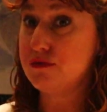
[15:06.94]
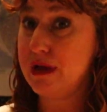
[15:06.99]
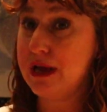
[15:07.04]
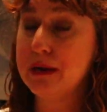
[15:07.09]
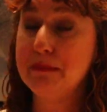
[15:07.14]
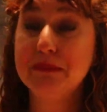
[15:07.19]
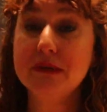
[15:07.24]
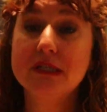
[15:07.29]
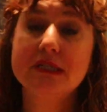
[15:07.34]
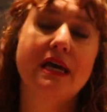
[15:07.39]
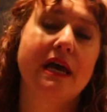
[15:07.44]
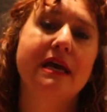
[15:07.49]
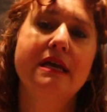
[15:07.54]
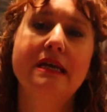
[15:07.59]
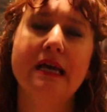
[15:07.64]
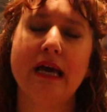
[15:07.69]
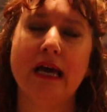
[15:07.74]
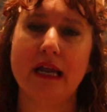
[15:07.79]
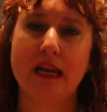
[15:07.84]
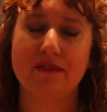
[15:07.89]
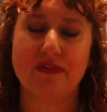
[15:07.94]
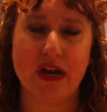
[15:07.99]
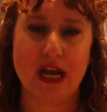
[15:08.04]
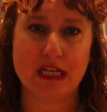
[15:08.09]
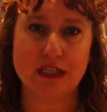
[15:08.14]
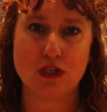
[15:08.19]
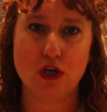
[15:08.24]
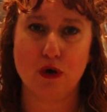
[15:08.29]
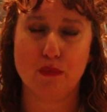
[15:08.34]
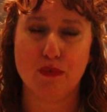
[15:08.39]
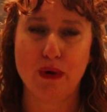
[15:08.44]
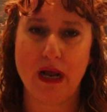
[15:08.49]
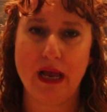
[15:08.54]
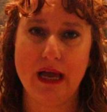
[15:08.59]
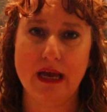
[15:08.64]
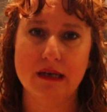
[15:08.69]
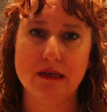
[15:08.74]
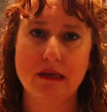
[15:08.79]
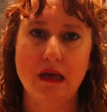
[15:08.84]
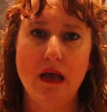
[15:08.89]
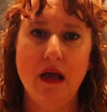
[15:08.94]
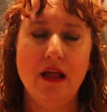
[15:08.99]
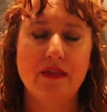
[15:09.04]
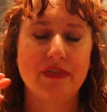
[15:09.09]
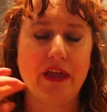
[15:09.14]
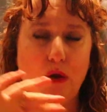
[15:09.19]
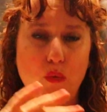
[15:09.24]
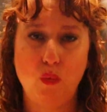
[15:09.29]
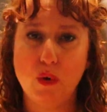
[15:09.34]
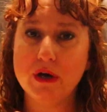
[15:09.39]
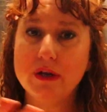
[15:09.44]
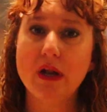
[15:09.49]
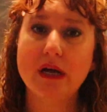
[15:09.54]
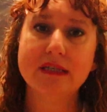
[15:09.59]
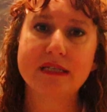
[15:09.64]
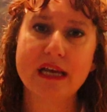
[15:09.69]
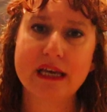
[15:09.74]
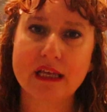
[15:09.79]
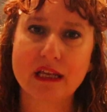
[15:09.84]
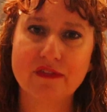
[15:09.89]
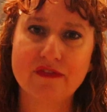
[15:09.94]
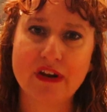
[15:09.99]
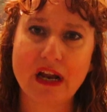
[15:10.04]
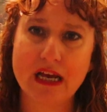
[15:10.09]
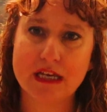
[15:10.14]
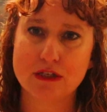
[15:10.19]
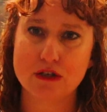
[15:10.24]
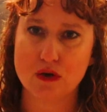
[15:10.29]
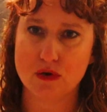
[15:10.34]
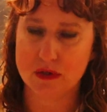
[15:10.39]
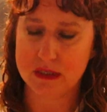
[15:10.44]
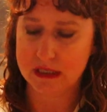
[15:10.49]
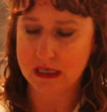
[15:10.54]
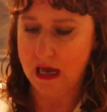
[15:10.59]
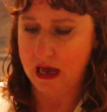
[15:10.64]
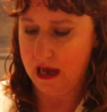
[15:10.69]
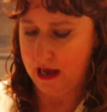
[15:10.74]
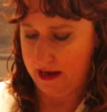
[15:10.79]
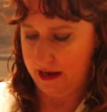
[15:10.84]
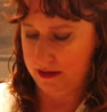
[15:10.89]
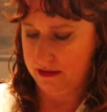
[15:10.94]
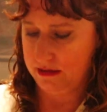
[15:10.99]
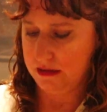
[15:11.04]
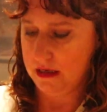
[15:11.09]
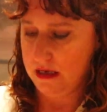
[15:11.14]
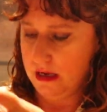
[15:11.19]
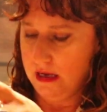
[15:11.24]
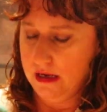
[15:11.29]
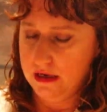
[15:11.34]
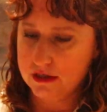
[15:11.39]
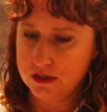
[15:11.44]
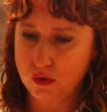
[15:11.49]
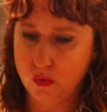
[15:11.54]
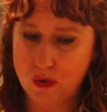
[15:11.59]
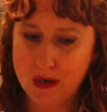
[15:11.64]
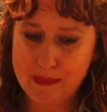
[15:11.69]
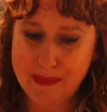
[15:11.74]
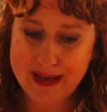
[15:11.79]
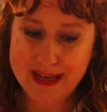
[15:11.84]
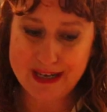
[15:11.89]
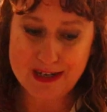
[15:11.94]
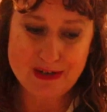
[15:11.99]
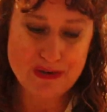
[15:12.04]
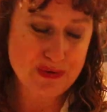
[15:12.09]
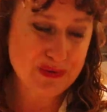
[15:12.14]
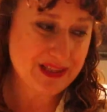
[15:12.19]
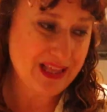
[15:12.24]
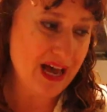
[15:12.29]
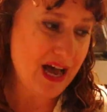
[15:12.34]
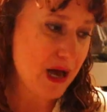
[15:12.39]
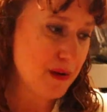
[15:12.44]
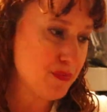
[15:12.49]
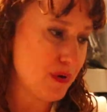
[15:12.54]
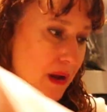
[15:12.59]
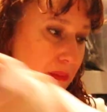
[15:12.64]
ThredUp will take it if it has no brand. They will not take it if it has no size. So what am I going to do that?